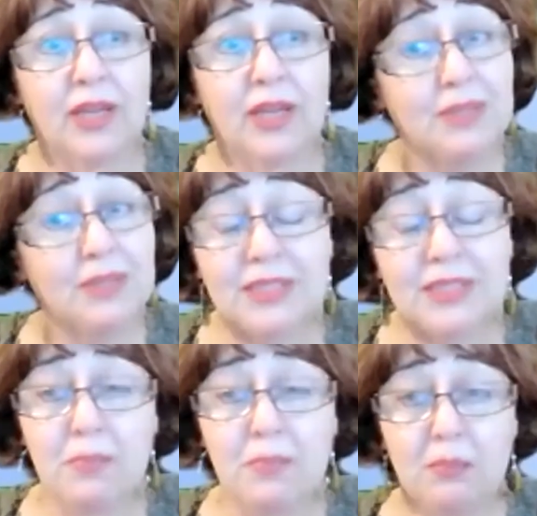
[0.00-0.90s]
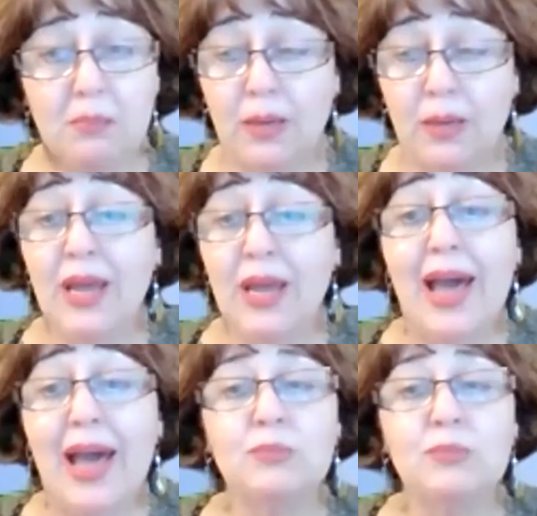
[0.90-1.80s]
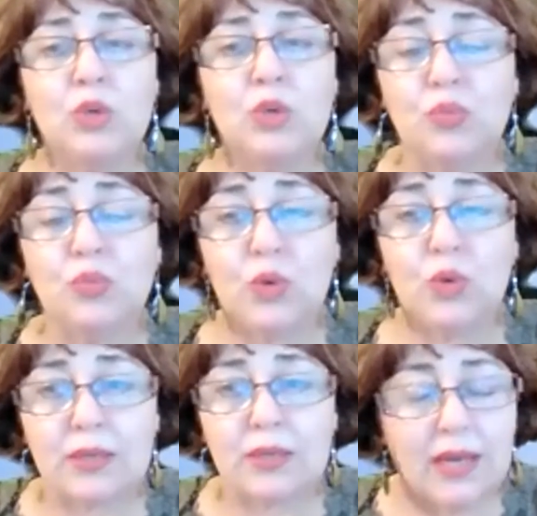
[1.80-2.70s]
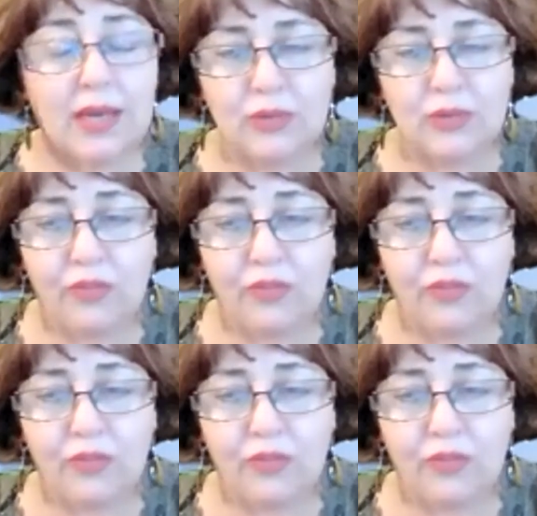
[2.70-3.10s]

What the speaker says: And please remember, I'm not working kind of